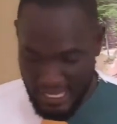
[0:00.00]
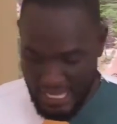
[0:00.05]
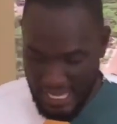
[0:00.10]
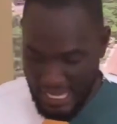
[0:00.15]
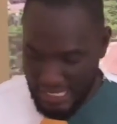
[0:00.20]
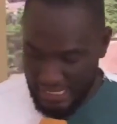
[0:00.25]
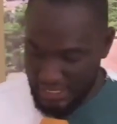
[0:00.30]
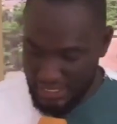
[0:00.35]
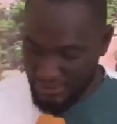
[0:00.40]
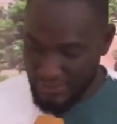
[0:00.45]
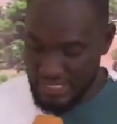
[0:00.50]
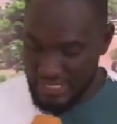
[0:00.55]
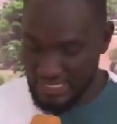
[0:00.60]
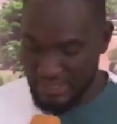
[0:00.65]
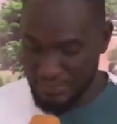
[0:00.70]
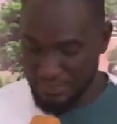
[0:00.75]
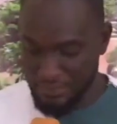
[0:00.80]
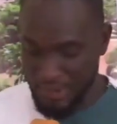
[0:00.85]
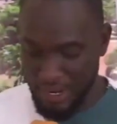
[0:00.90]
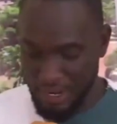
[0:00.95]
And the
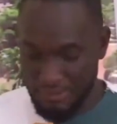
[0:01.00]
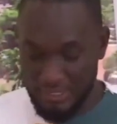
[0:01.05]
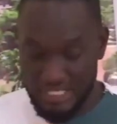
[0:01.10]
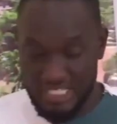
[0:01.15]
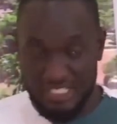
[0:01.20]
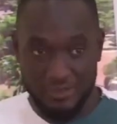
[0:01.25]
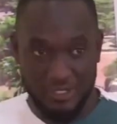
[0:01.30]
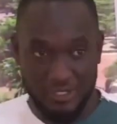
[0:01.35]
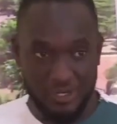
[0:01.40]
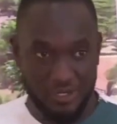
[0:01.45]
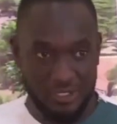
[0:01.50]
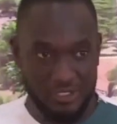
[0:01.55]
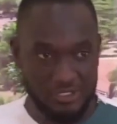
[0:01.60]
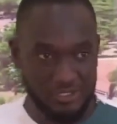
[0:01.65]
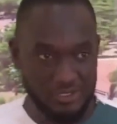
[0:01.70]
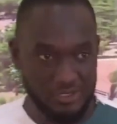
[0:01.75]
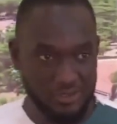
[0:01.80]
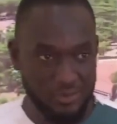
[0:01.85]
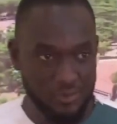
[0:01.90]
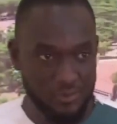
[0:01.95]
reason probably is
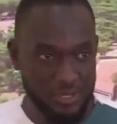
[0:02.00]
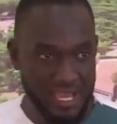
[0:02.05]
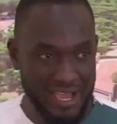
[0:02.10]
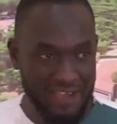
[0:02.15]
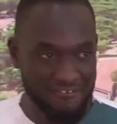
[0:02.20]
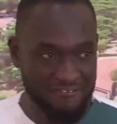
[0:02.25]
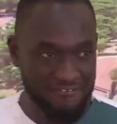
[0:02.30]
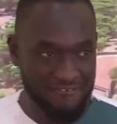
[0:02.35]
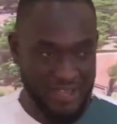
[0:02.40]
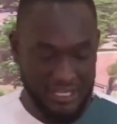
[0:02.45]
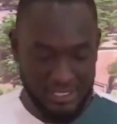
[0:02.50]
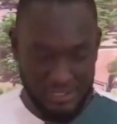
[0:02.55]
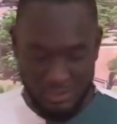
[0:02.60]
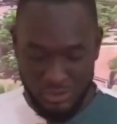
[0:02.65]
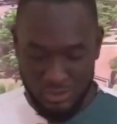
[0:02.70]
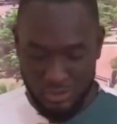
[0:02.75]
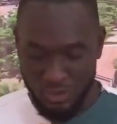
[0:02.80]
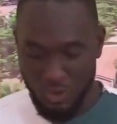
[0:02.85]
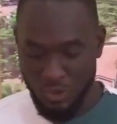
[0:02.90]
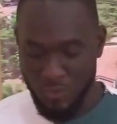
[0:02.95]
because we are fed
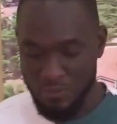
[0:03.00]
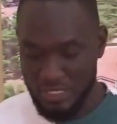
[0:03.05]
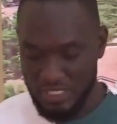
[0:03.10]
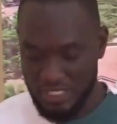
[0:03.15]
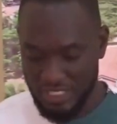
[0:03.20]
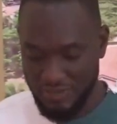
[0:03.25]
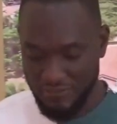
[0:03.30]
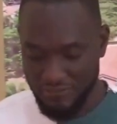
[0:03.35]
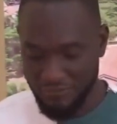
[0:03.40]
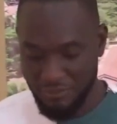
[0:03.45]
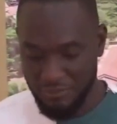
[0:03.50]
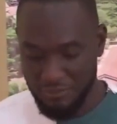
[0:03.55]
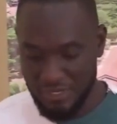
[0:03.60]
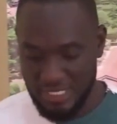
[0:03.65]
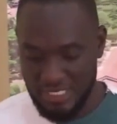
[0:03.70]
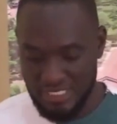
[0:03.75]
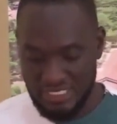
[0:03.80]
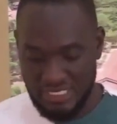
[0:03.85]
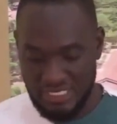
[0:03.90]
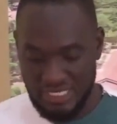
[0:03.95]
so much
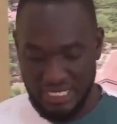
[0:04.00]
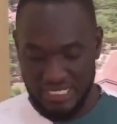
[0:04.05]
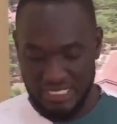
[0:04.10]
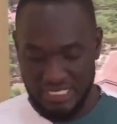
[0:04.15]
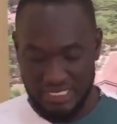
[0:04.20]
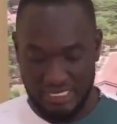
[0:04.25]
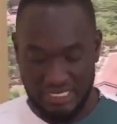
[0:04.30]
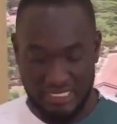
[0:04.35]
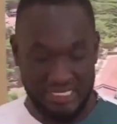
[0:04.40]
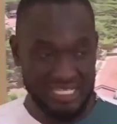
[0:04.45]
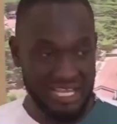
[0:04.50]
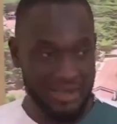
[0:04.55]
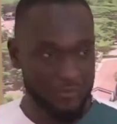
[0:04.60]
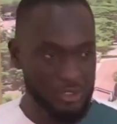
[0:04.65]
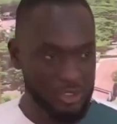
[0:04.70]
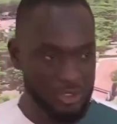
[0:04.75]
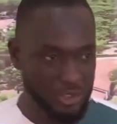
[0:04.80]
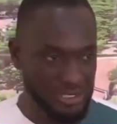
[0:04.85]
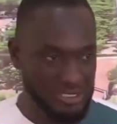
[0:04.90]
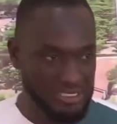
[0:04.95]
information lately that we
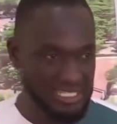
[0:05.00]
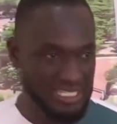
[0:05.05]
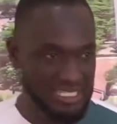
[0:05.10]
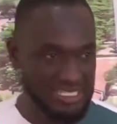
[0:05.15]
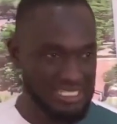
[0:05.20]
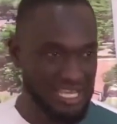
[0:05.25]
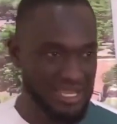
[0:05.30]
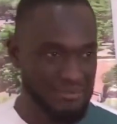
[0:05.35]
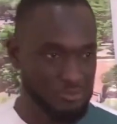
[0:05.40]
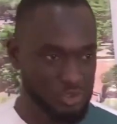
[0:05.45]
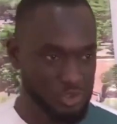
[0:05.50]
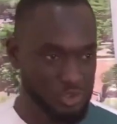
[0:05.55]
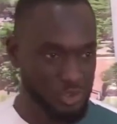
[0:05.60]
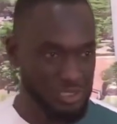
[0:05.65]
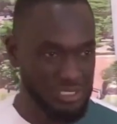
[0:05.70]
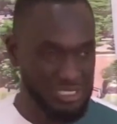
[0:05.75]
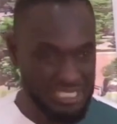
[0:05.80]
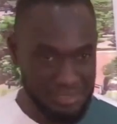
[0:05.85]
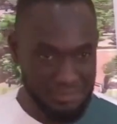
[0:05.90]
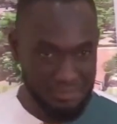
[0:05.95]
do not take time to
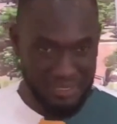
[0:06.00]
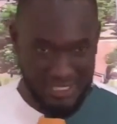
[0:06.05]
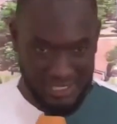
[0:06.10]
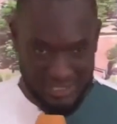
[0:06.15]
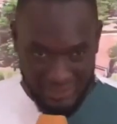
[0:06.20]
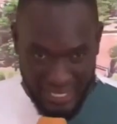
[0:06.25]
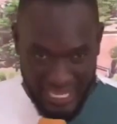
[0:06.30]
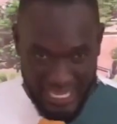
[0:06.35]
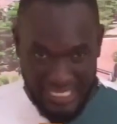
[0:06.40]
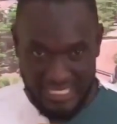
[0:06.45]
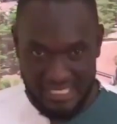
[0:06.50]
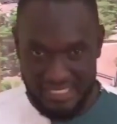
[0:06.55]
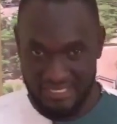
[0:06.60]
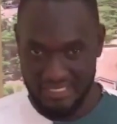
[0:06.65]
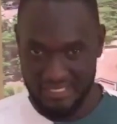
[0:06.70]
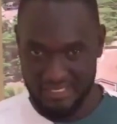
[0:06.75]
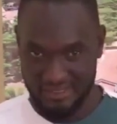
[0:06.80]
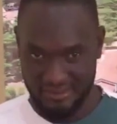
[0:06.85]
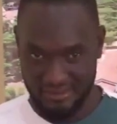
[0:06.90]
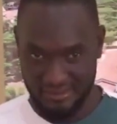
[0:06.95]
look deep into
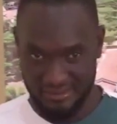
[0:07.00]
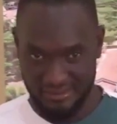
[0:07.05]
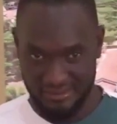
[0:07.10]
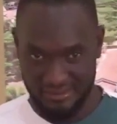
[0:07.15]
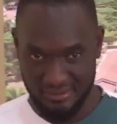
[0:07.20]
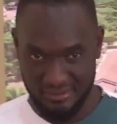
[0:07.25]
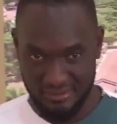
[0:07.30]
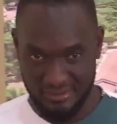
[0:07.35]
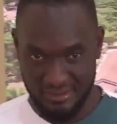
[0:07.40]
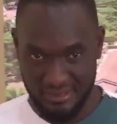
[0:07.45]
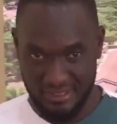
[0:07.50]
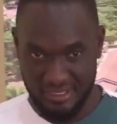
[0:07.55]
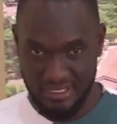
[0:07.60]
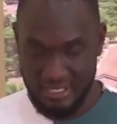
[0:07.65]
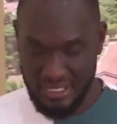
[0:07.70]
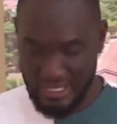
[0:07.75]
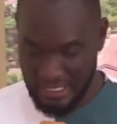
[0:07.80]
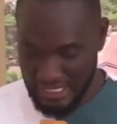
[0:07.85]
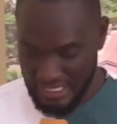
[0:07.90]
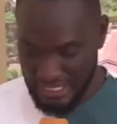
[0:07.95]
anything.
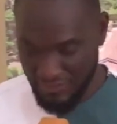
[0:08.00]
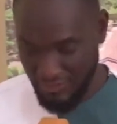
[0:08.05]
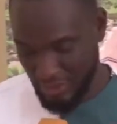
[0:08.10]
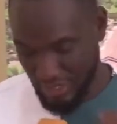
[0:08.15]
I'll give you